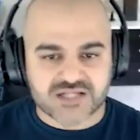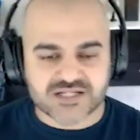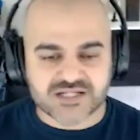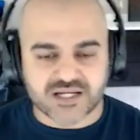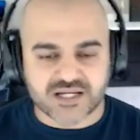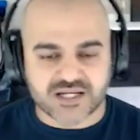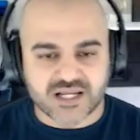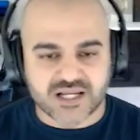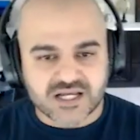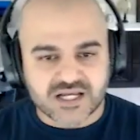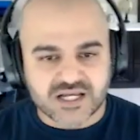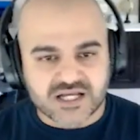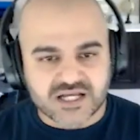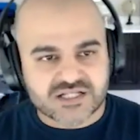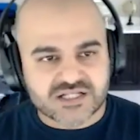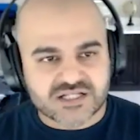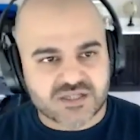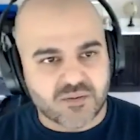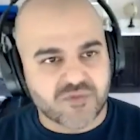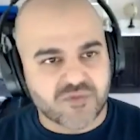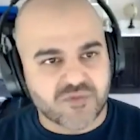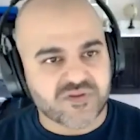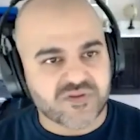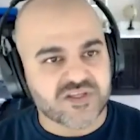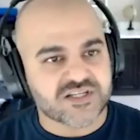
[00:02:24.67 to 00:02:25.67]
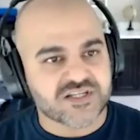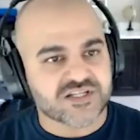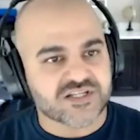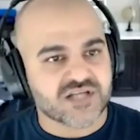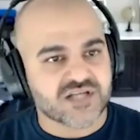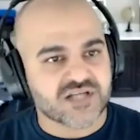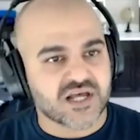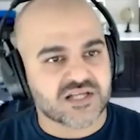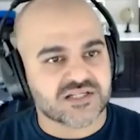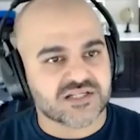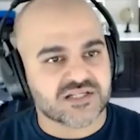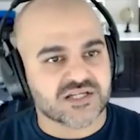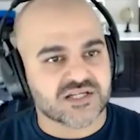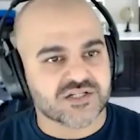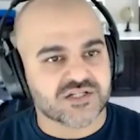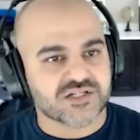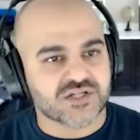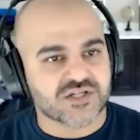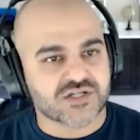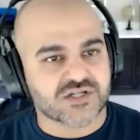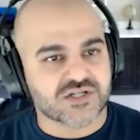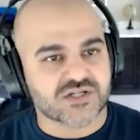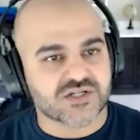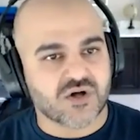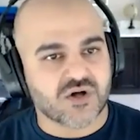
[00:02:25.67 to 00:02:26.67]
and some of these sites had
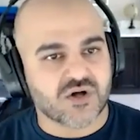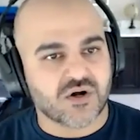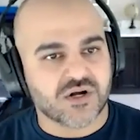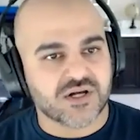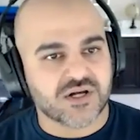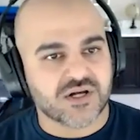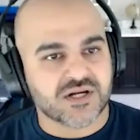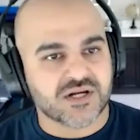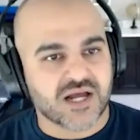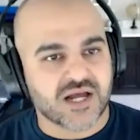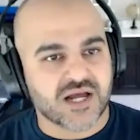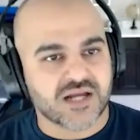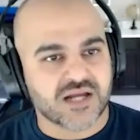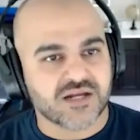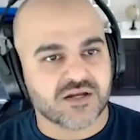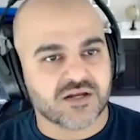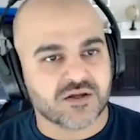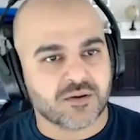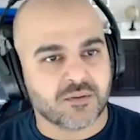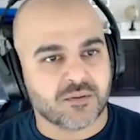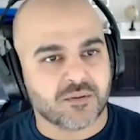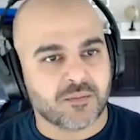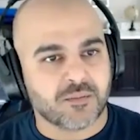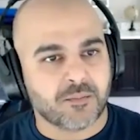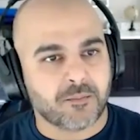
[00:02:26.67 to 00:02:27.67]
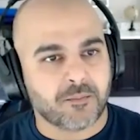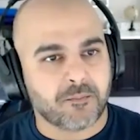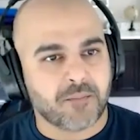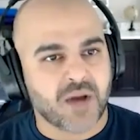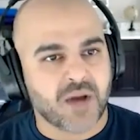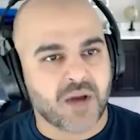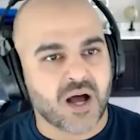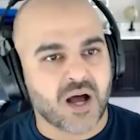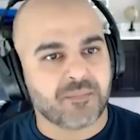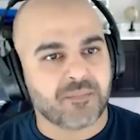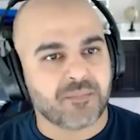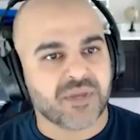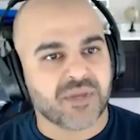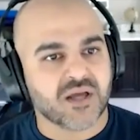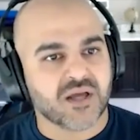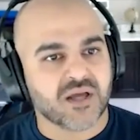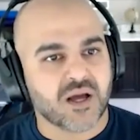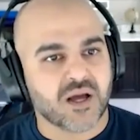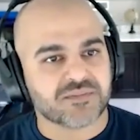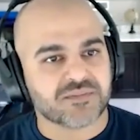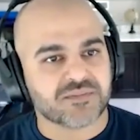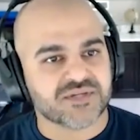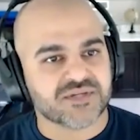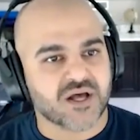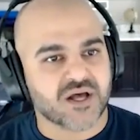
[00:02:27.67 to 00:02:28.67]
just started kind of popping
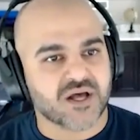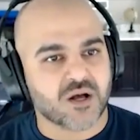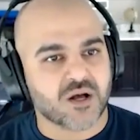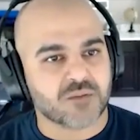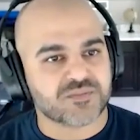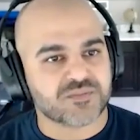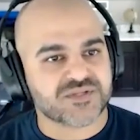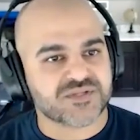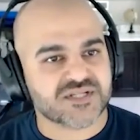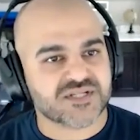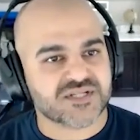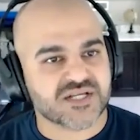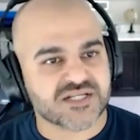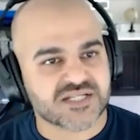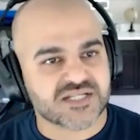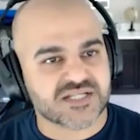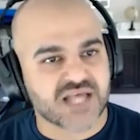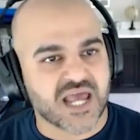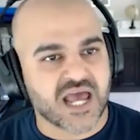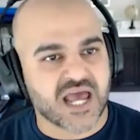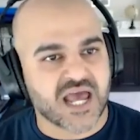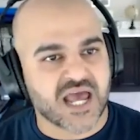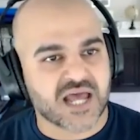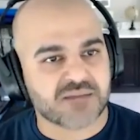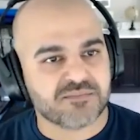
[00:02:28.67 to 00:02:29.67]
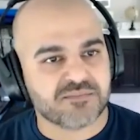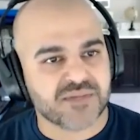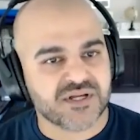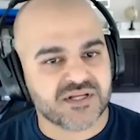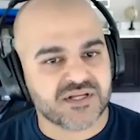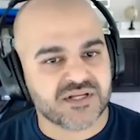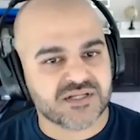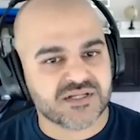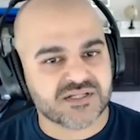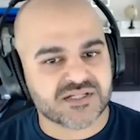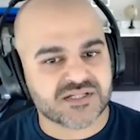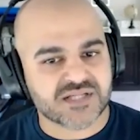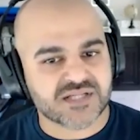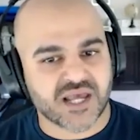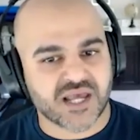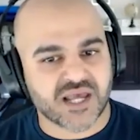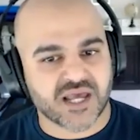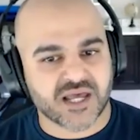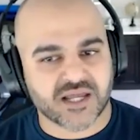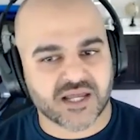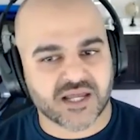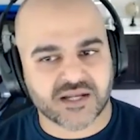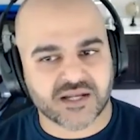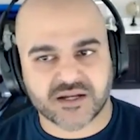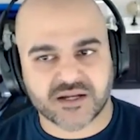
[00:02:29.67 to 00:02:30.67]
up to help sysadmins
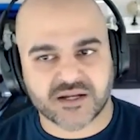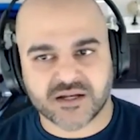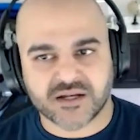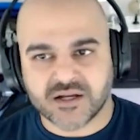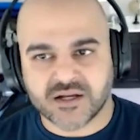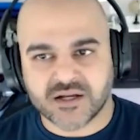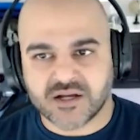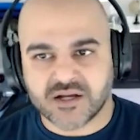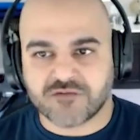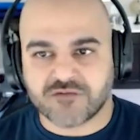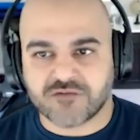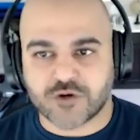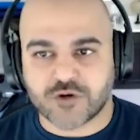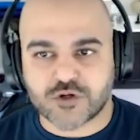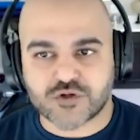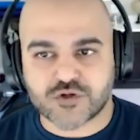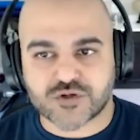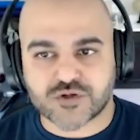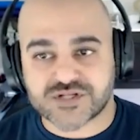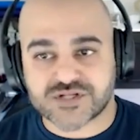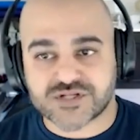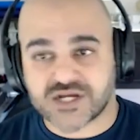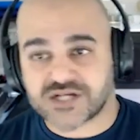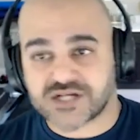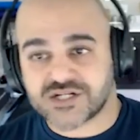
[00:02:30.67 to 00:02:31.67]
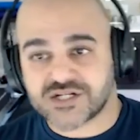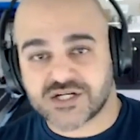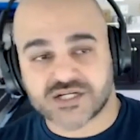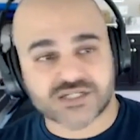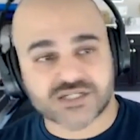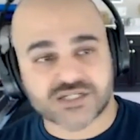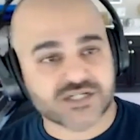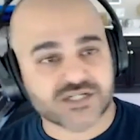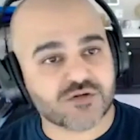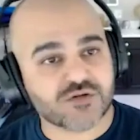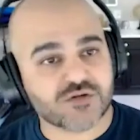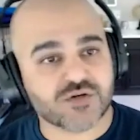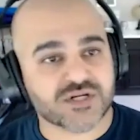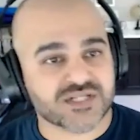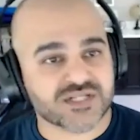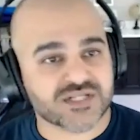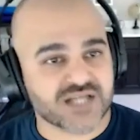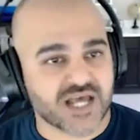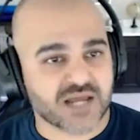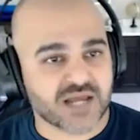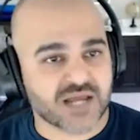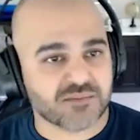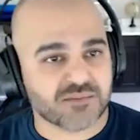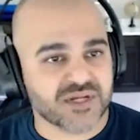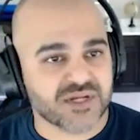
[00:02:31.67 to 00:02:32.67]
and virtualization and Citrix
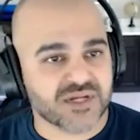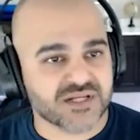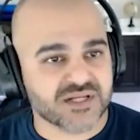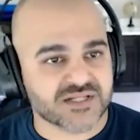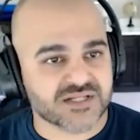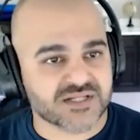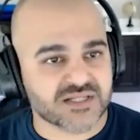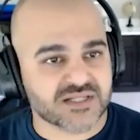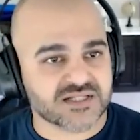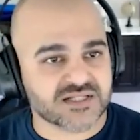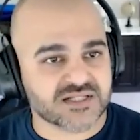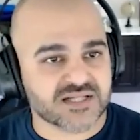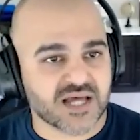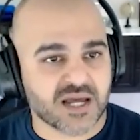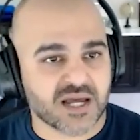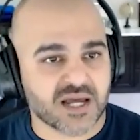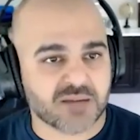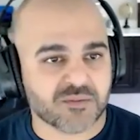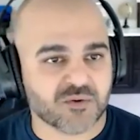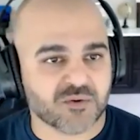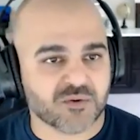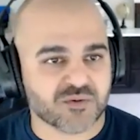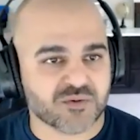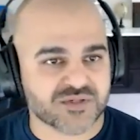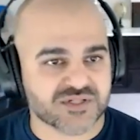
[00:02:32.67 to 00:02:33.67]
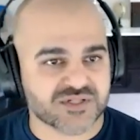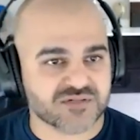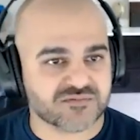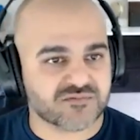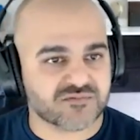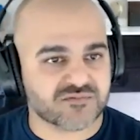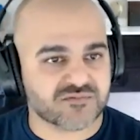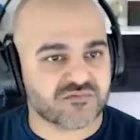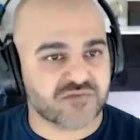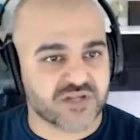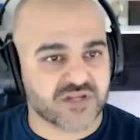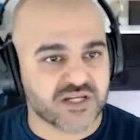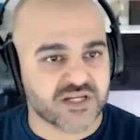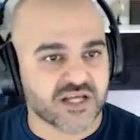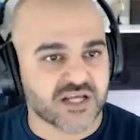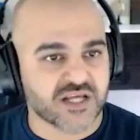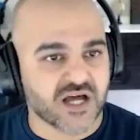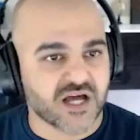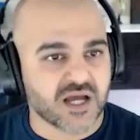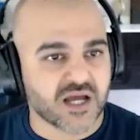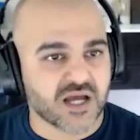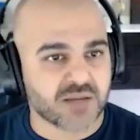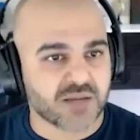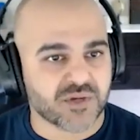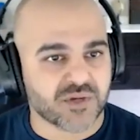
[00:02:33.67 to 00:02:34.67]
admins at the time. It wasn't
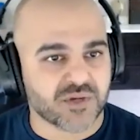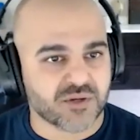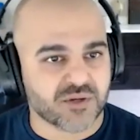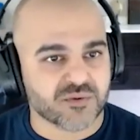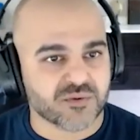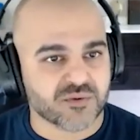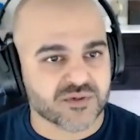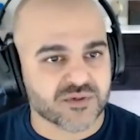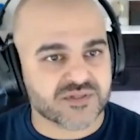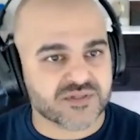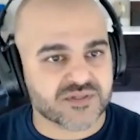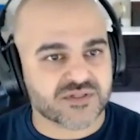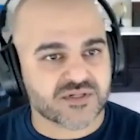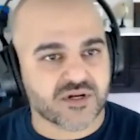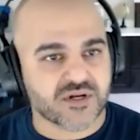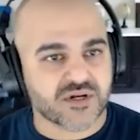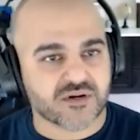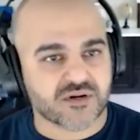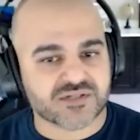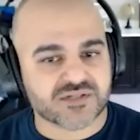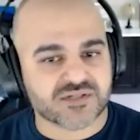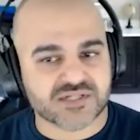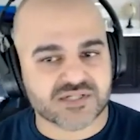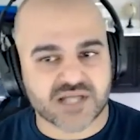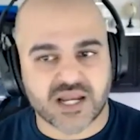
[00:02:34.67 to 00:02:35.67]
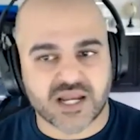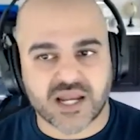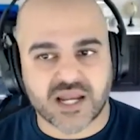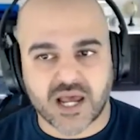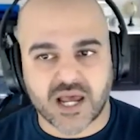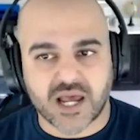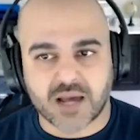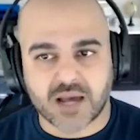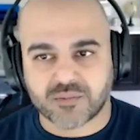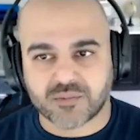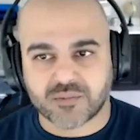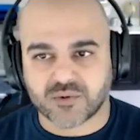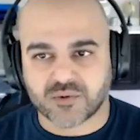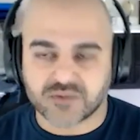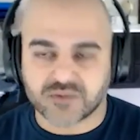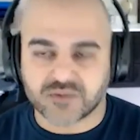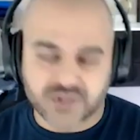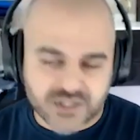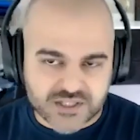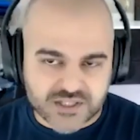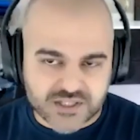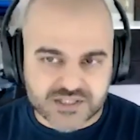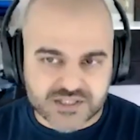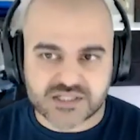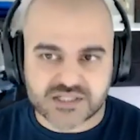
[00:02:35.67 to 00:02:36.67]
VDI, but it was, XenApp or
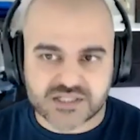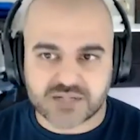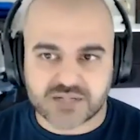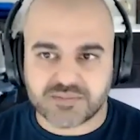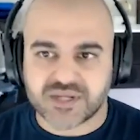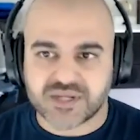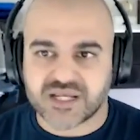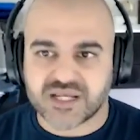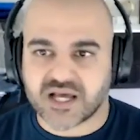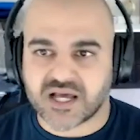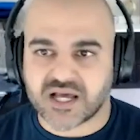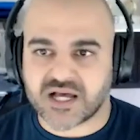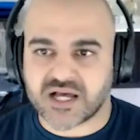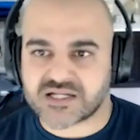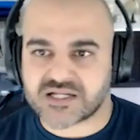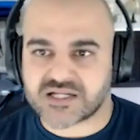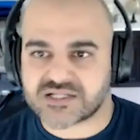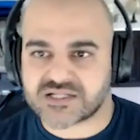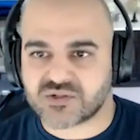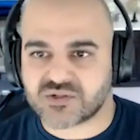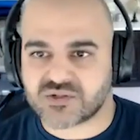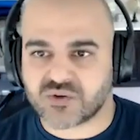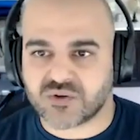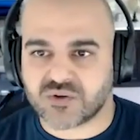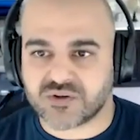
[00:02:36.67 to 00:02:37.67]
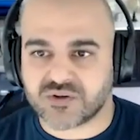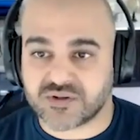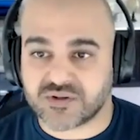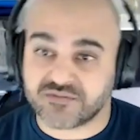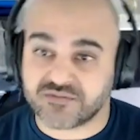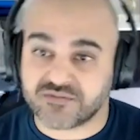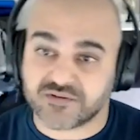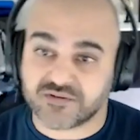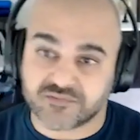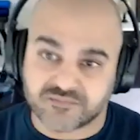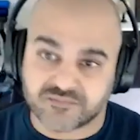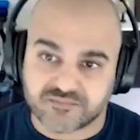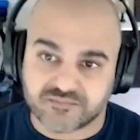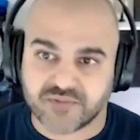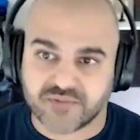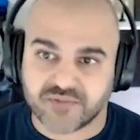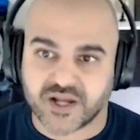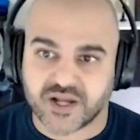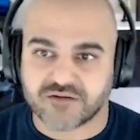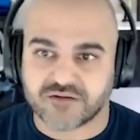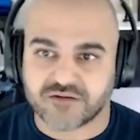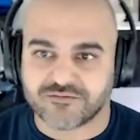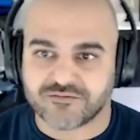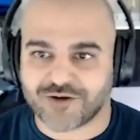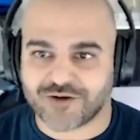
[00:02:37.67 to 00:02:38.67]
CPS or even
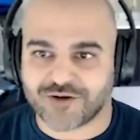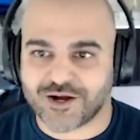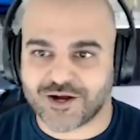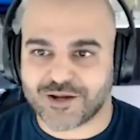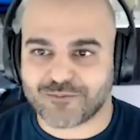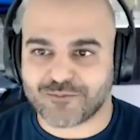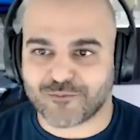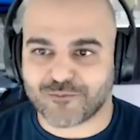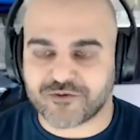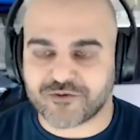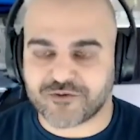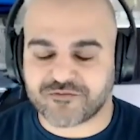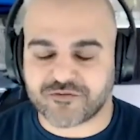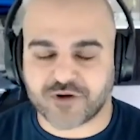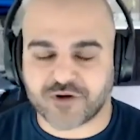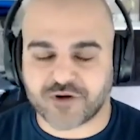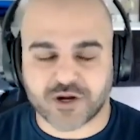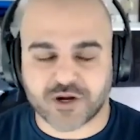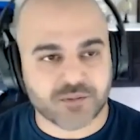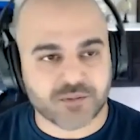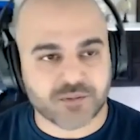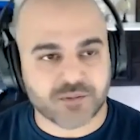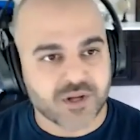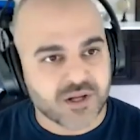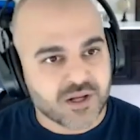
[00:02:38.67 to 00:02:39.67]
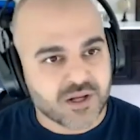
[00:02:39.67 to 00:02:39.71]
MetaFrame, WinFrame.